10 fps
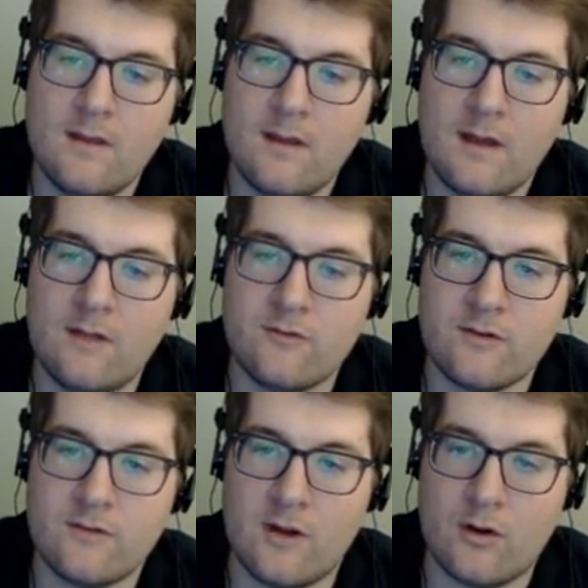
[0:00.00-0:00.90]
And
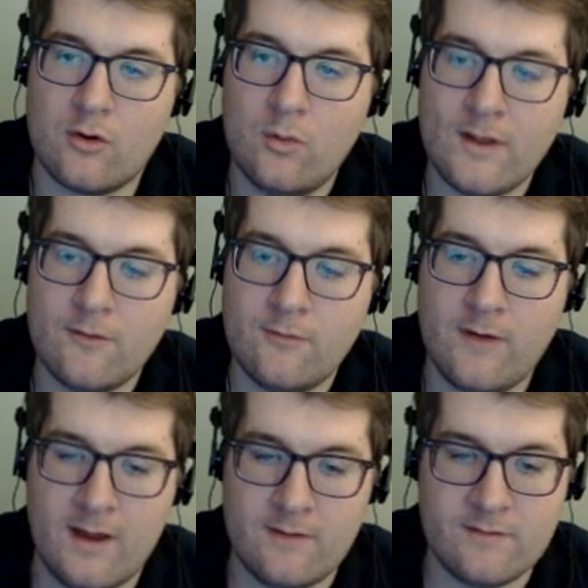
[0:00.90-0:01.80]
just a quick
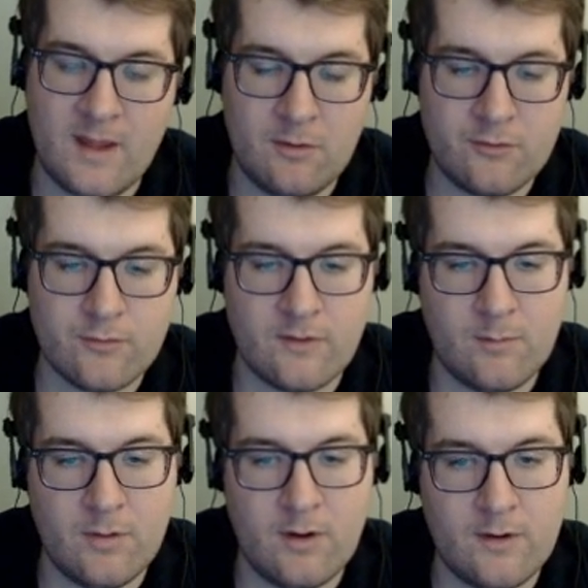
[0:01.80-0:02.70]
5 damage for the
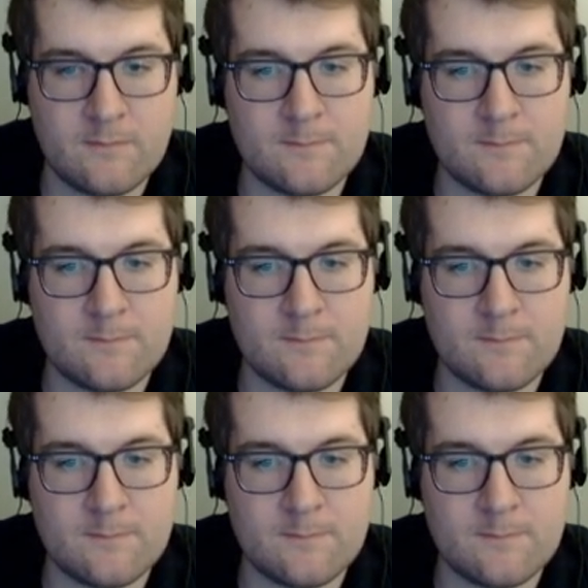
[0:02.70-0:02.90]
opponent.